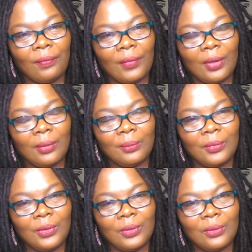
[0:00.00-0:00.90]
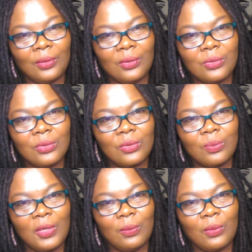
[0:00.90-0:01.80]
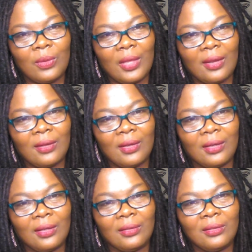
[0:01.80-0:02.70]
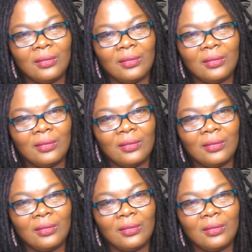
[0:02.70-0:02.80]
those people that are